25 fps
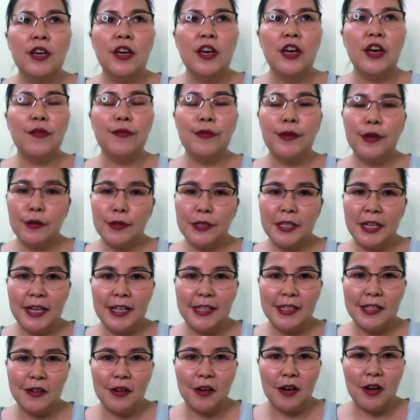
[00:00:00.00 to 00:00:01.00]
A few
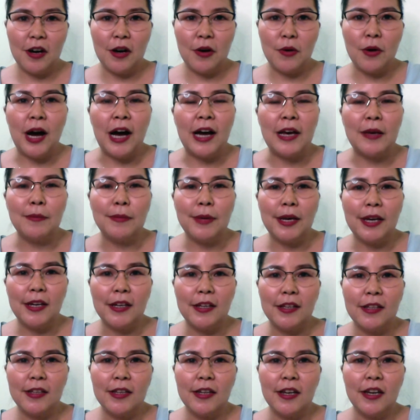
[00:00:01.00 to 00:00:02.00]
days ago, I
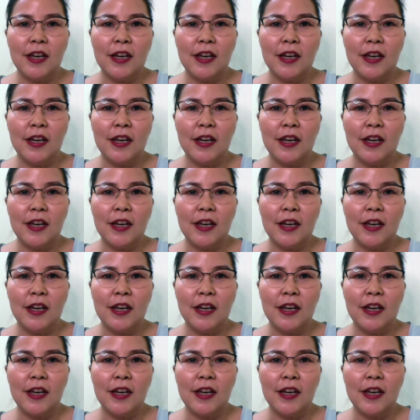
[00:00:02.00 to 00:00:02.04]
made